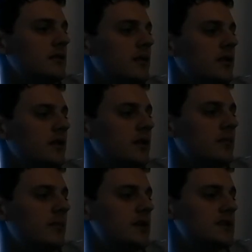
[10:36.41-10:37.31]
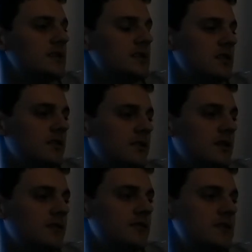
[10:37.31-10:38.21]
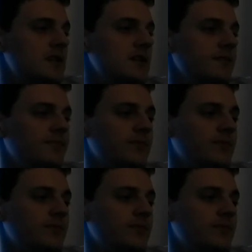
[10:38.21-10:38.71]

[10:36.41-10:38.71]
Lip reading: Although an emergency is often unforeseen,